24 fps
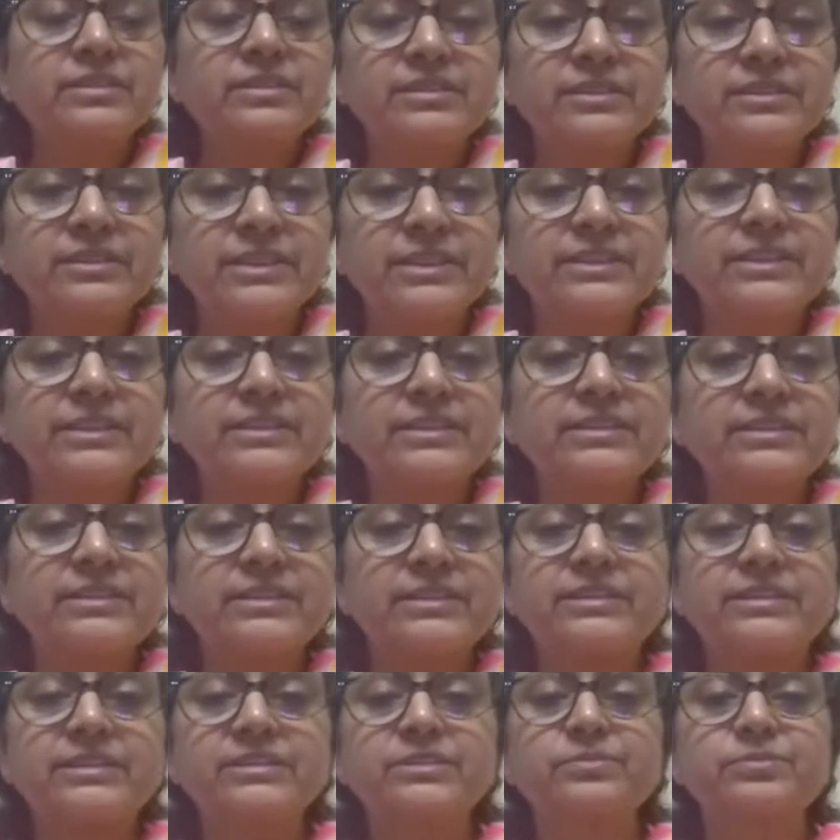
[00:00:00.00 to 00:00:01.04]
staging
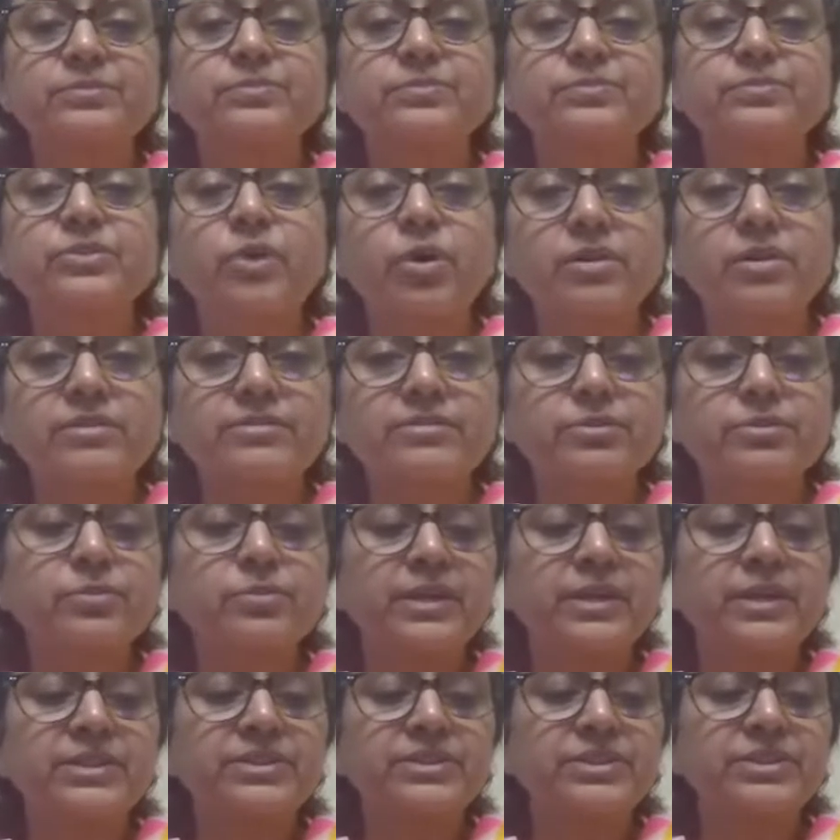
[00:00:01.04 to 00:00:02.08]
systems also
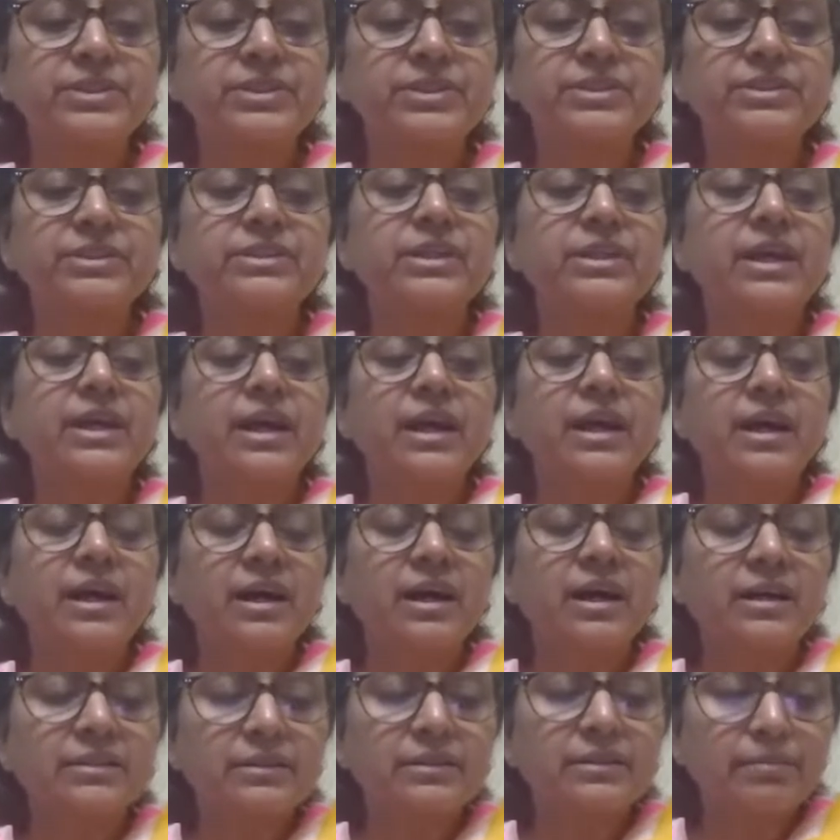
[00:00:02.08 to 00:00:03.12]
mention
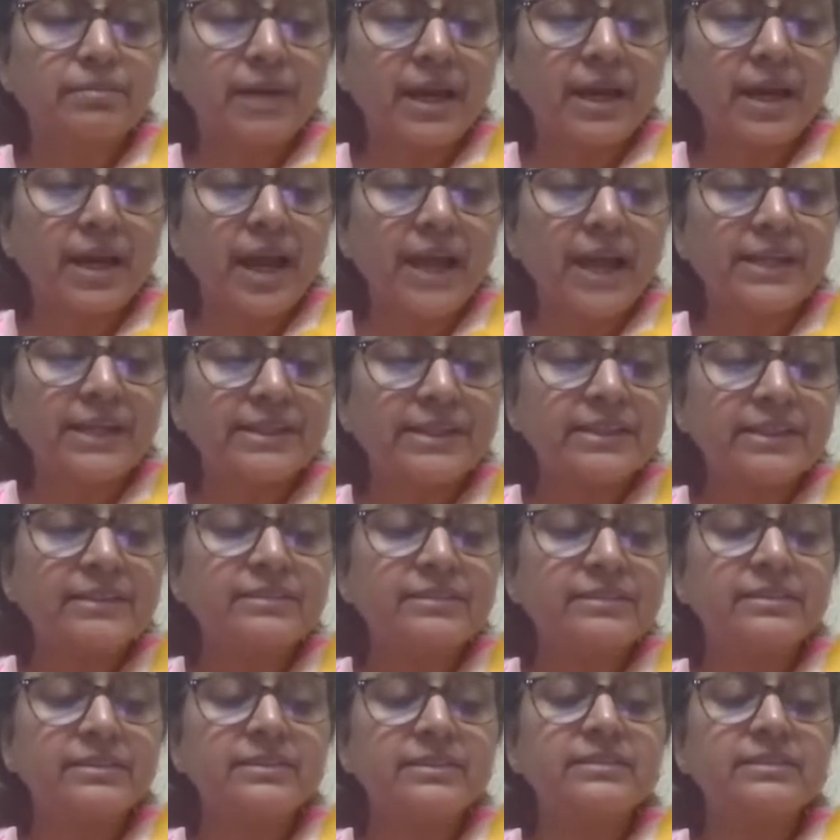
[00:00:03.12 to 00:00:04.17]
the
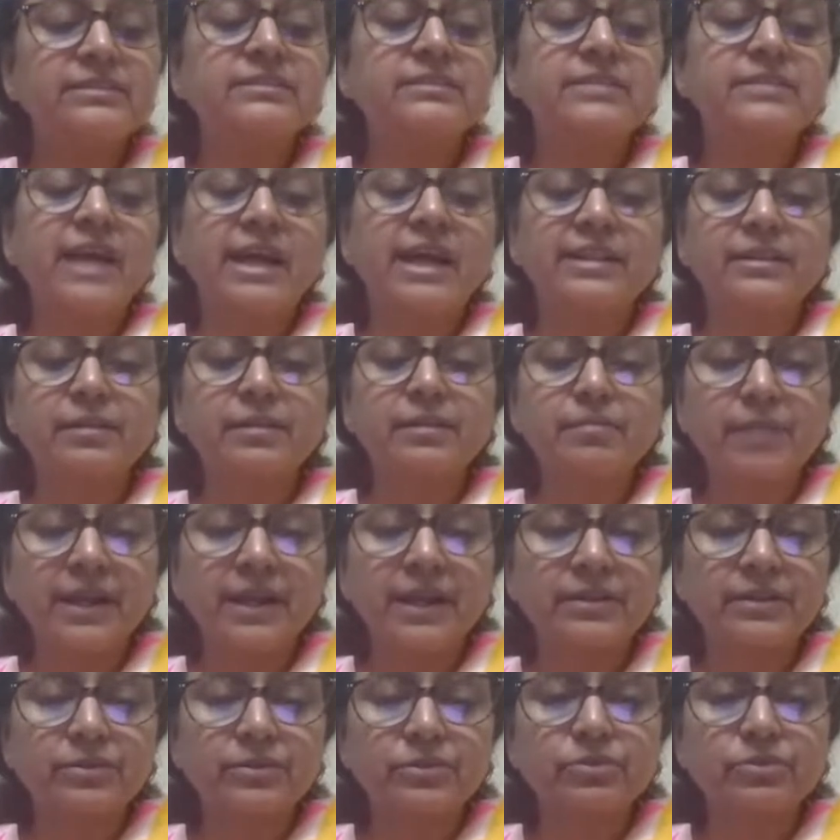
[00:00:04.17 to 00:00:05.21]
ITCs and the
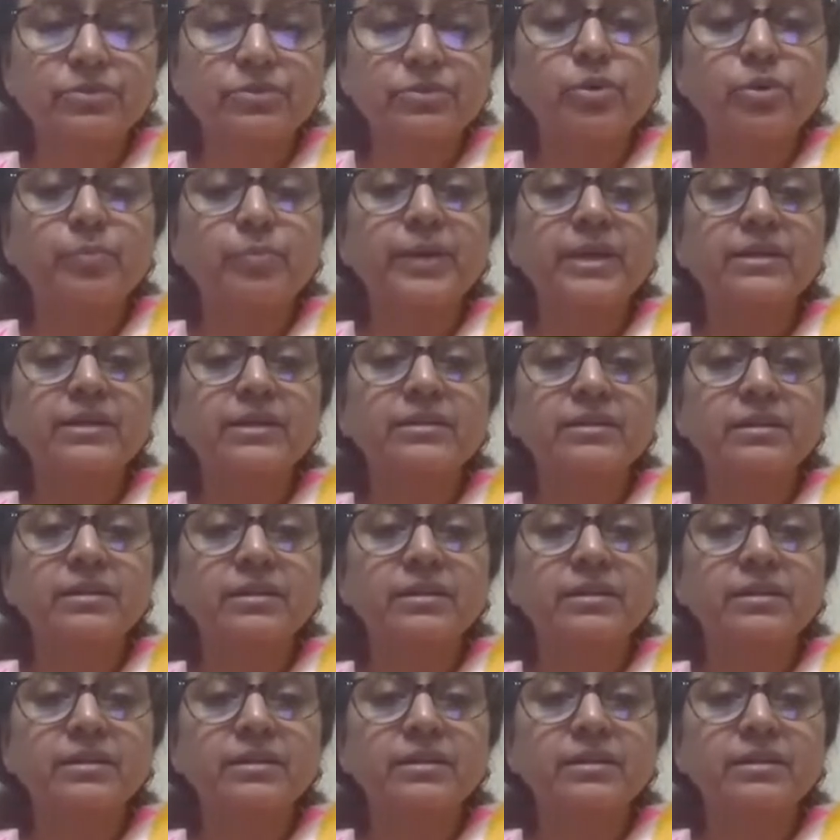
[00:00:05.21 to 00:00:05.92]
microscopic